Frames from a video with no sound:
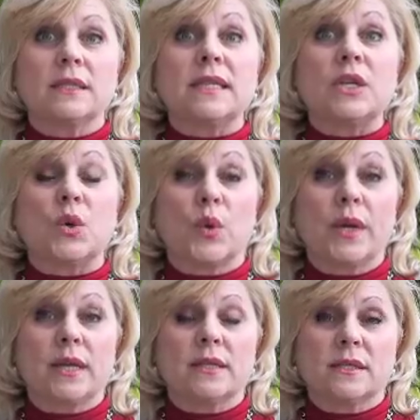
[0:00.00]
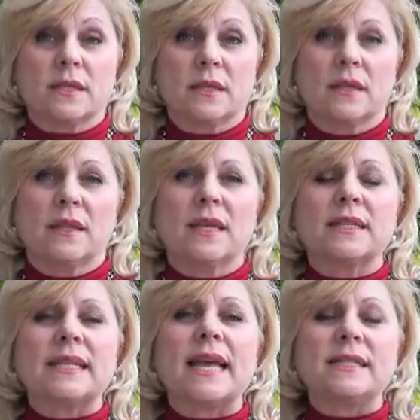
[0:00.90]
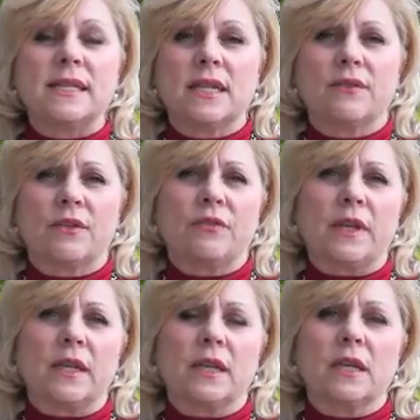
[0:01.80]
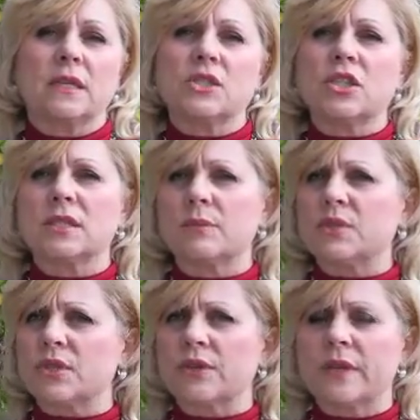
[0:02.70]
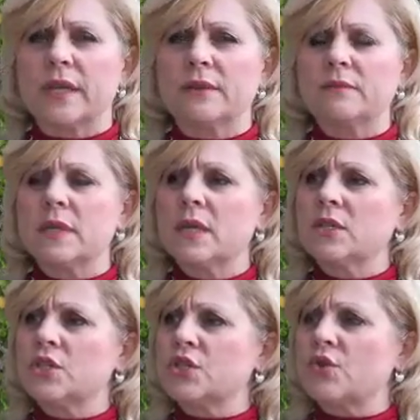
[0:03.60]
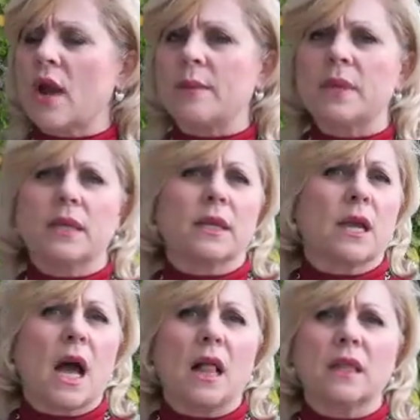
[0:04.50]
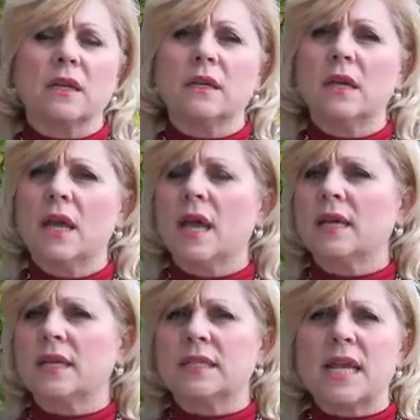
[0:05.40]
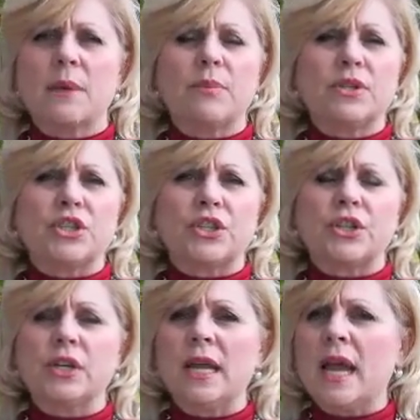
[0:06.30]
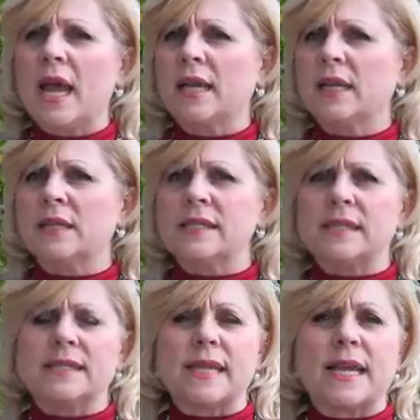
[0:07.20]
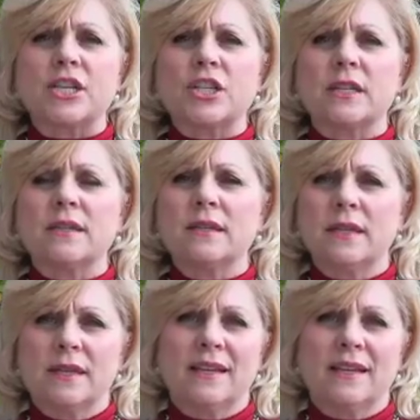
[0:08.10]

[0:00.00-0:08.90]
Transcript: decrease the intensity of the feeling is just observing it, describing in color and in temperature and in sensation.